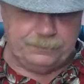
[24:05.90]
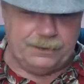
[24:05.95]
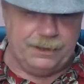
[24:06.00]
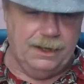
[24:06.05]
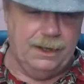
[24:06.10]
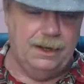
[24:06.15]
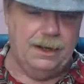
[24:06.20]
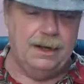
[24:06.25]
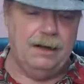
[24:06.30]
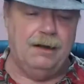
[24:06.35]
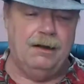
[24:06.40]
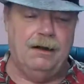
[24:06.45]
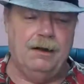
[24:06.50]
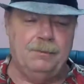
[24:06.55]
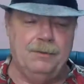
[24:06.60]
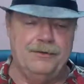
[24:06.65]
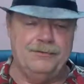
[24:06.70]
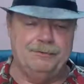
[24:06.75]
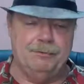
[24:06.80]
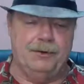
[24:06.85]

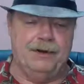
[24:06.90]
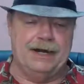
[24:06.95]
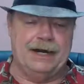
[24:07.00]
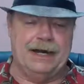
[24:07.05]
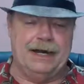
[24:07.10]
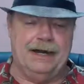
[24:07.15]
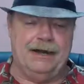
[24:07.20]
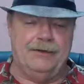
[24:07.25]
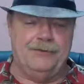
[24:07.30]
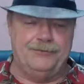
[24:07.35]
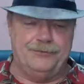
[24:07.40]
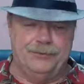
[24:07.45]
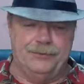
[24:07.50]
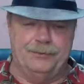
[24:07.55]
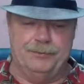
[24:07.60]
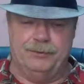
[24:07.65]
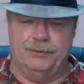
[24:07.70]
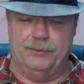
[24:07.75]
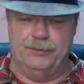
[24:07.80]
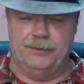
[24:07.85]
Almost bought a house with a
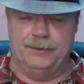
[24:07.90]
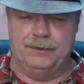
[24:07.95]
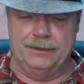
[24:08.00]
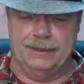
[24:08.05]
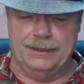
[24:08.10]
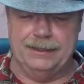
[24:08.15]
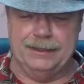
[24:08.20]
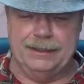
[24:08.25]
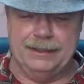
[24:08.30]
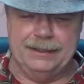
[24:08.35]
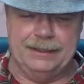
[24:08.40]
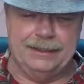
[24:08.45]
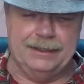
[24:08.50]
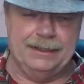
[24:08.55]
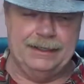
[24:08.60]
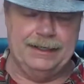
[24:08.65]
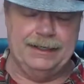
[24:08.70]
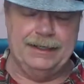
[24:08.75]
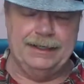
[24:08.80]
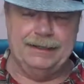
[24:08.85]
pool.
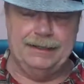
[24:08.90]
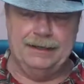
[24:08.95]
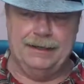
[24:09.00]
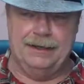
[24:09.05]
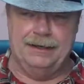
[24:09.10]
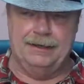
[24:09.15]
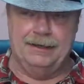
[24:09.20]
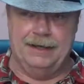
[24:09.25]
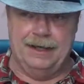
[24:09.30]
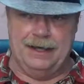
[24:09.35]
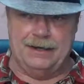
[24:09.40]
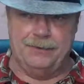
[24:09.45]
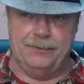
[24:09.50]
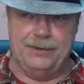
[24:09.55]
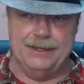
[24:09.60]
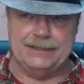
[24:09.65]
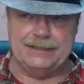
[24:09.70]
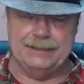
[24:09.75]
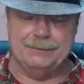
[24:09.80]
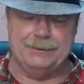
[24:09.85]
In a lot of
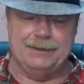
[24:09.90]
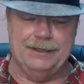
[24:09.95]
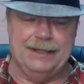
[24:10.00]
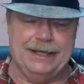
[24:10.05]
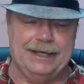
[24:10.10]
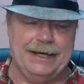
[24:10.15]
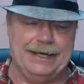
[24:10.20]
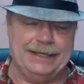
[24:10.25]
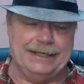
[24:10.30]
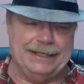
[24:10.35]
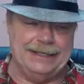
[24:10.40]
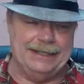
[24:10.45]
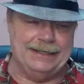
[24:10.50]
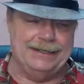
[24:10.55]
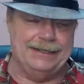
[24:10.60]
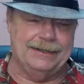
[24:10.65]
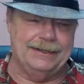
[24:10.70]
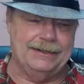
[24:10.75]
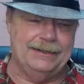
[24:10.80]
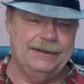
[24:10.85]
ways, I'm glad I
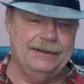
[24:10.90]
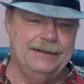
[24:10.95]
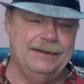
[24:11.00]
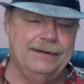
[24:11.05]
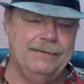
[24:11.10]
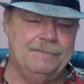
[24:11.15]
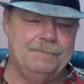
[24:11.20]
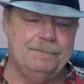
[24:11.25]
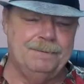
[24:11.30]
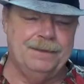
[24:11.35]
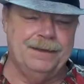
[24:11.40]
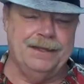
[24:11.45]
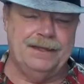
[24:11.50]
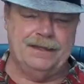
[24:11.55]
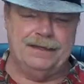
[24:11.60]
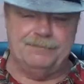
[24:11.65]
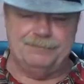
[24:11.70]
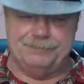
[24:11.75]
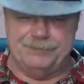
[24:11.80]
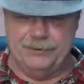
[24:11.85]
didn't.
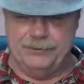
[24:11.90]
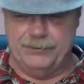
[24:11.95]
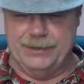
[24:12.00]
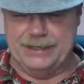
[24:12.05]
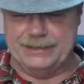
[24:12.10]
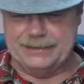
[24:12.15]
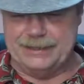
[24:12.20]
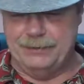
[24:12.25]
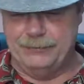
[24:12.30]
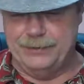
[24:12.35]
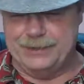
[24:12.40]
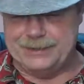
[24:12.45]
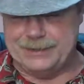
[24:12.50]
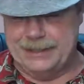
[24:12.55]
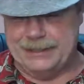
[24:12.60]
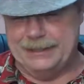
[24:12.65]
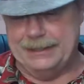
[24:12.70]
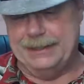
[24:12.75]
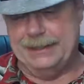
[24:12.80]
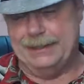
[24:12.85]
In a few ways, I
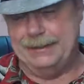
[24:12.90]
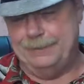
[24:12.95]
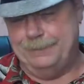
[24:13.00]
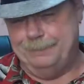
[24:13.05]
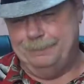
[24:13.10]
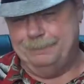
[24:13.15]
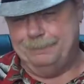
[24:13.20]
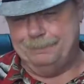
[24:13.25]
wish I did.